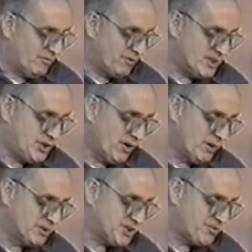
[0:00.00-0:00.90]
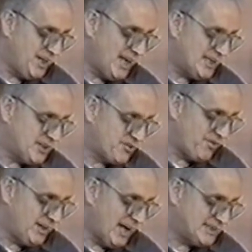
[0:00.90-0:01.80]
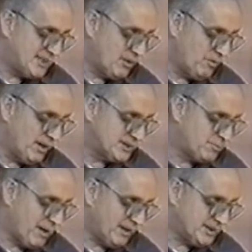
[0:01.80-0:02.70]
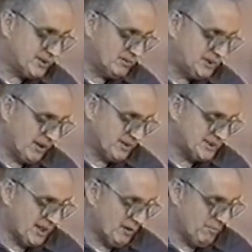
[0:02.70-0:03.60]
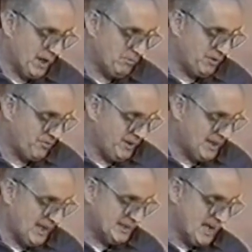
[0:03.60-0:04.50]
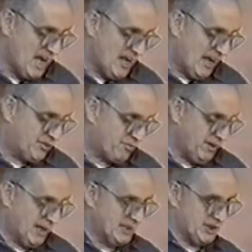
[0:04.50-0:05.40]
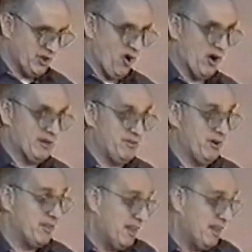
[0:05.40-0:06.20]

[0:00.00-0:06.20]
For as Jonah was 3 days and 3 nights in the whale's belly, so shall the Son of Man be 3 days and 3 nights in the heart of the